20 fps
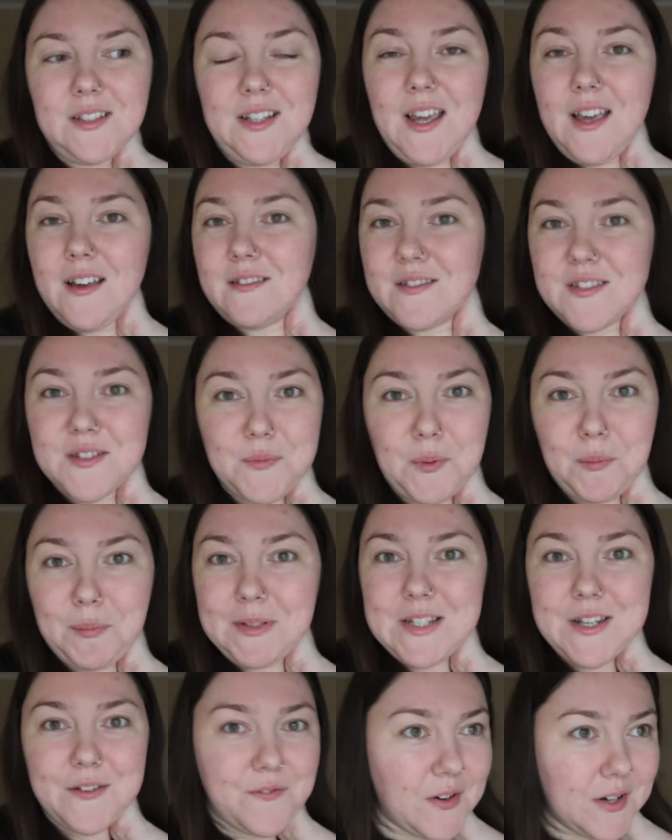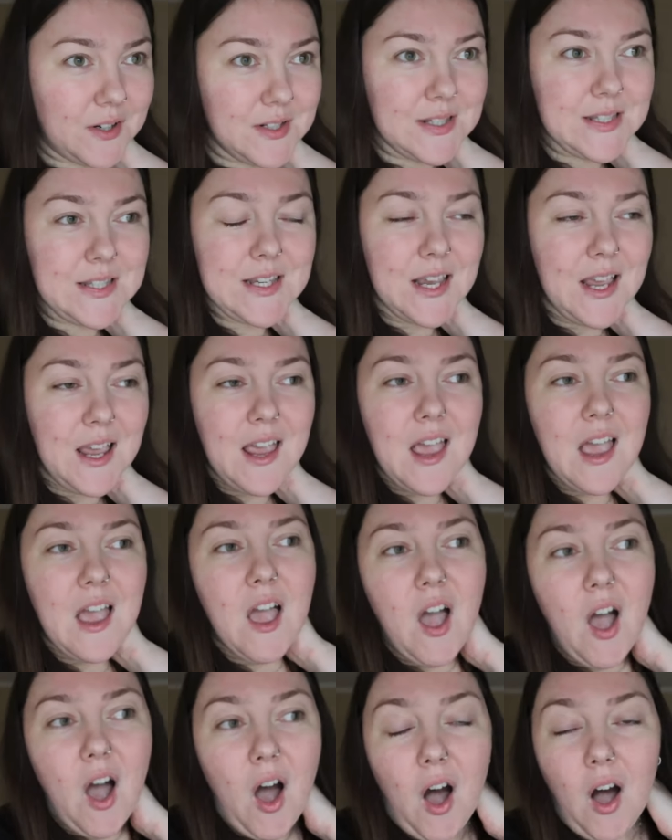yeah, it will be different.
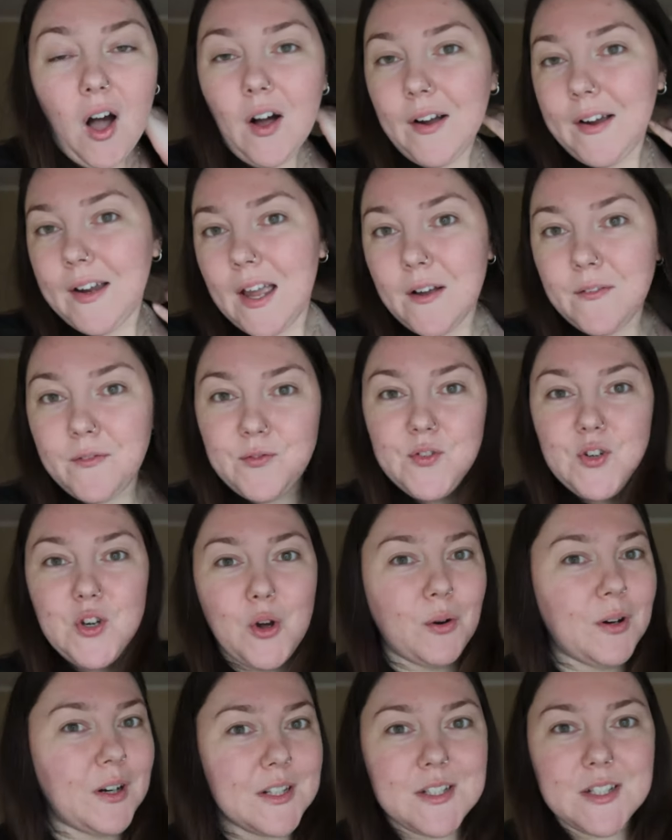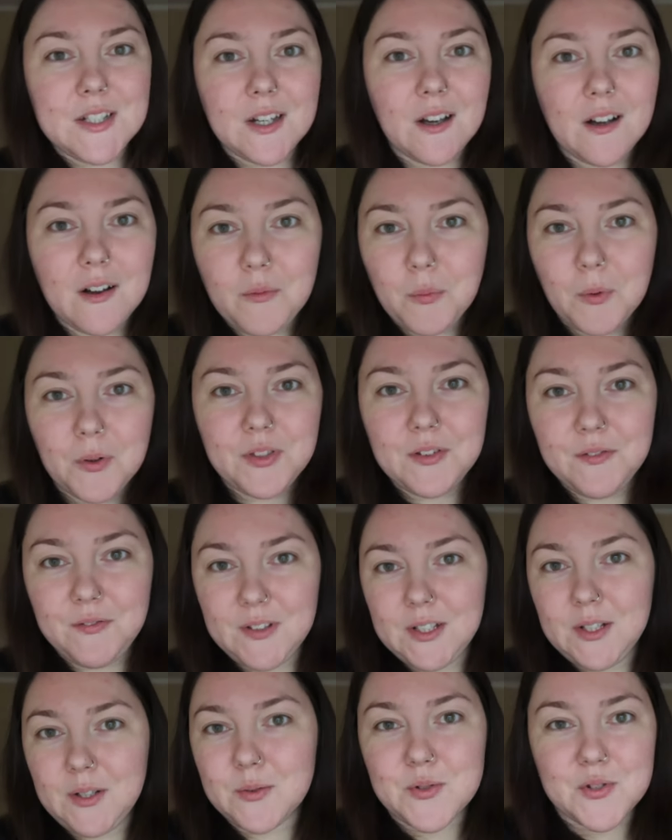I have no idea what the
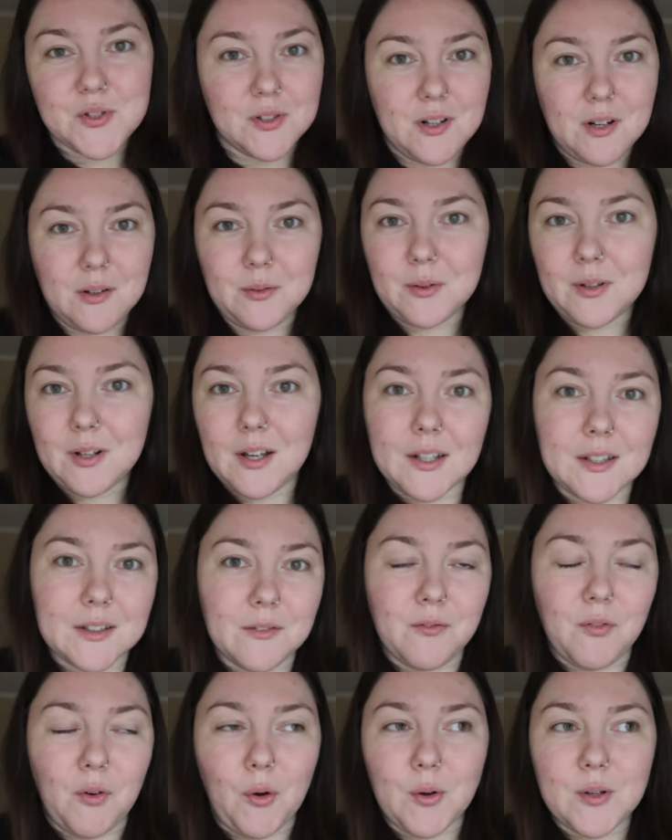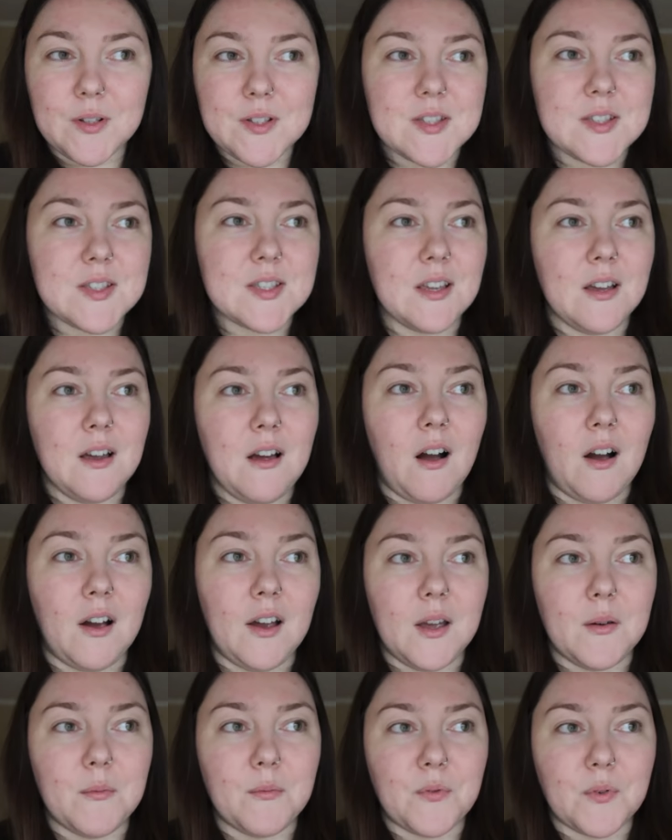video is gonna look like, the vlogs. I
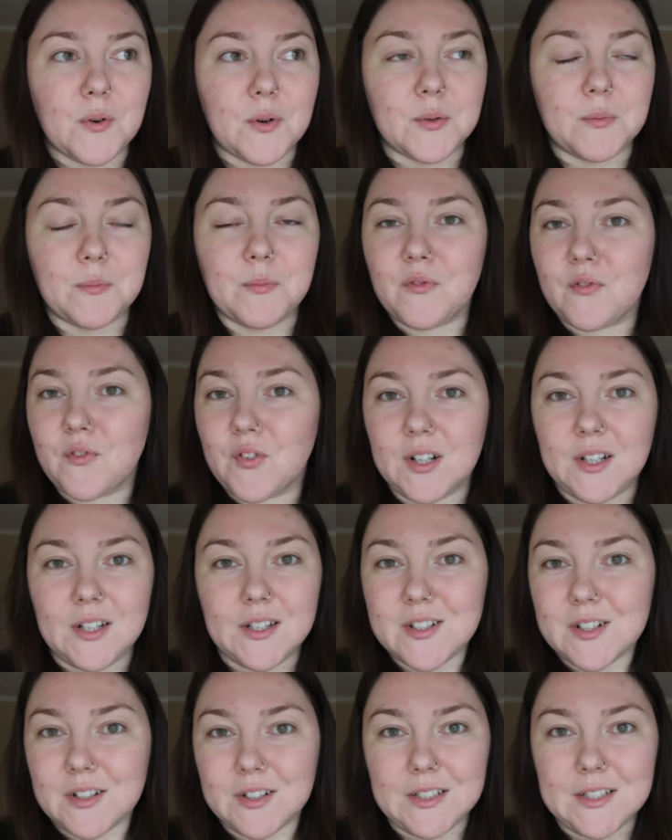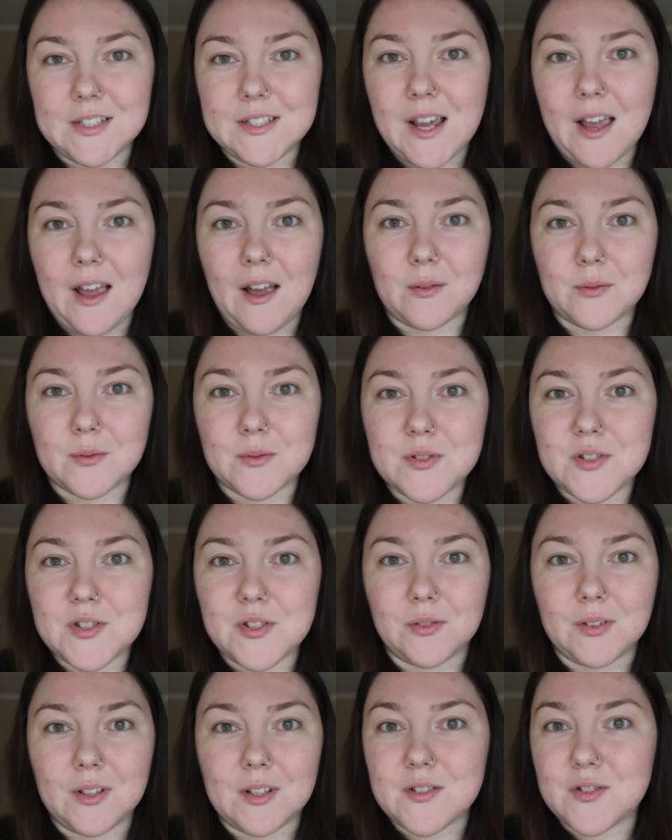am from a really tiny town,
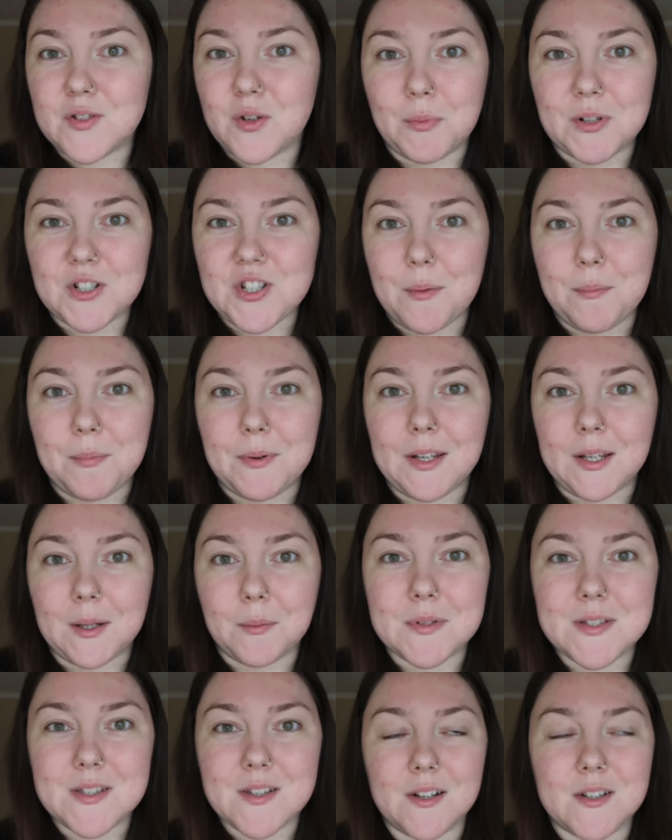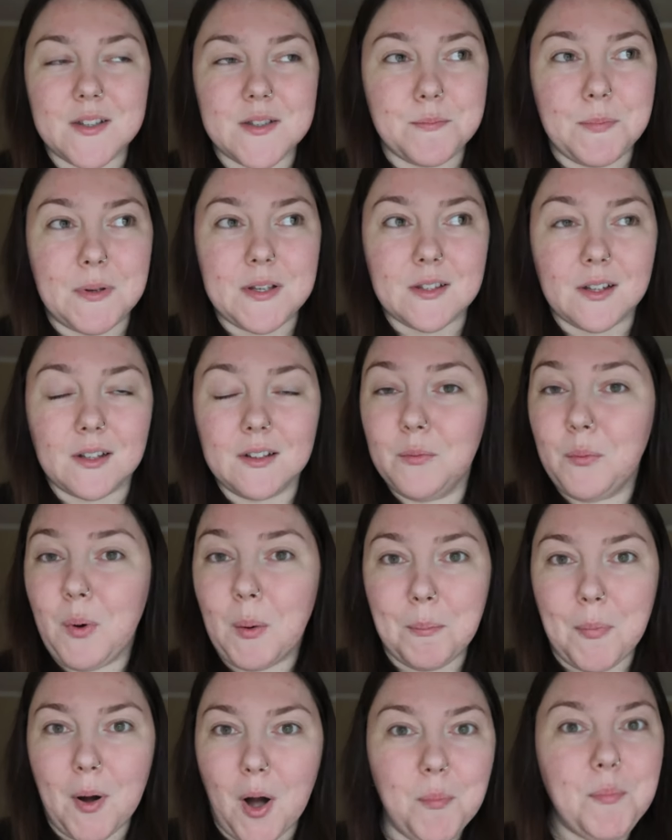so there's not much happening besides basically the
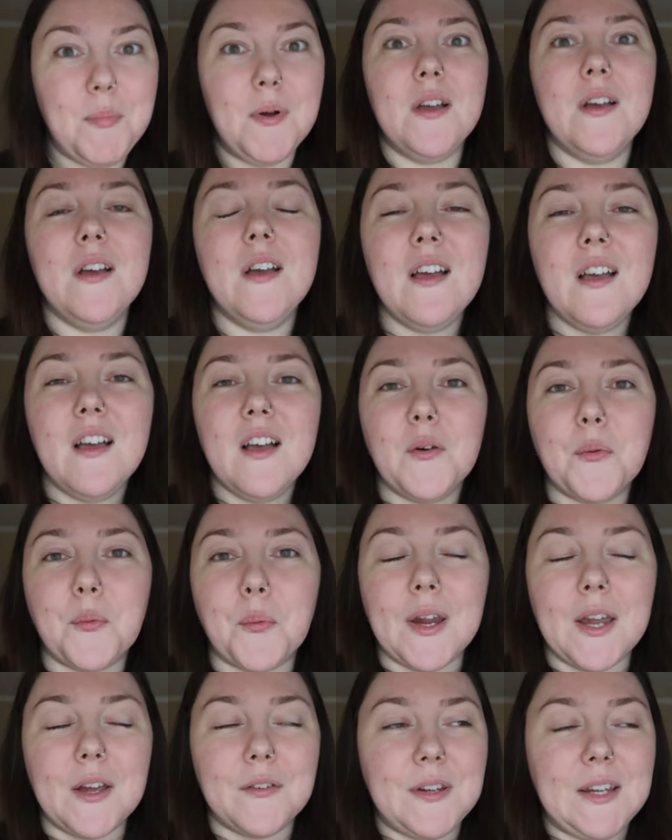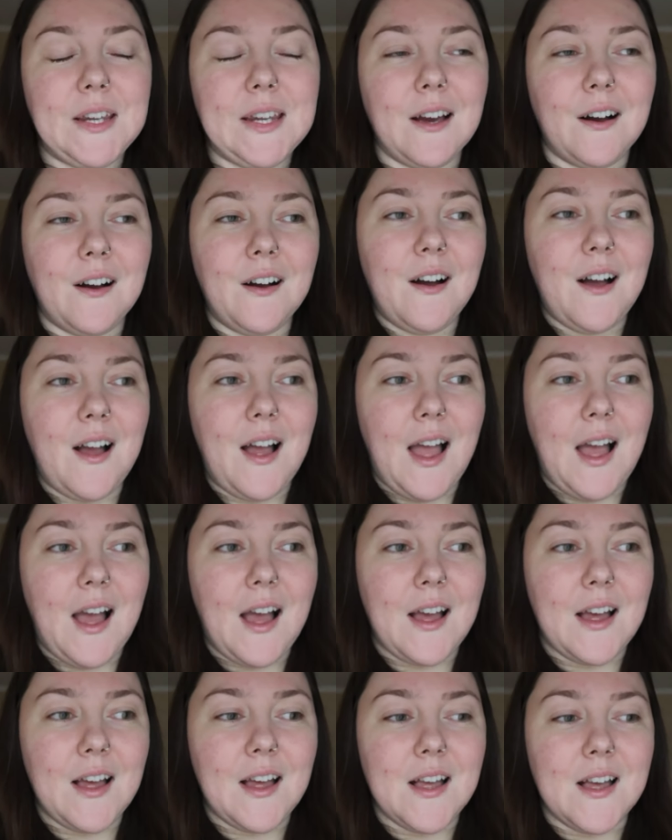one pub we have here.
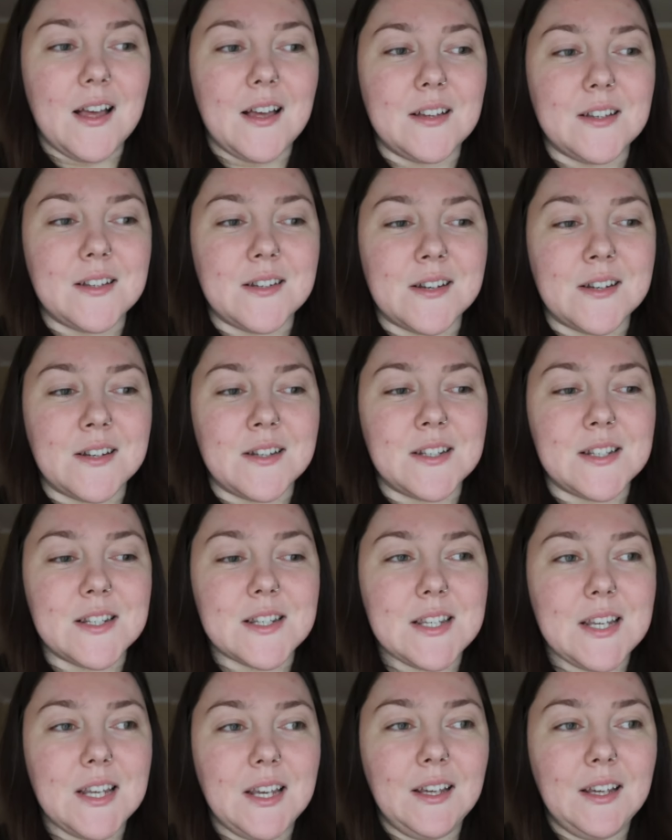And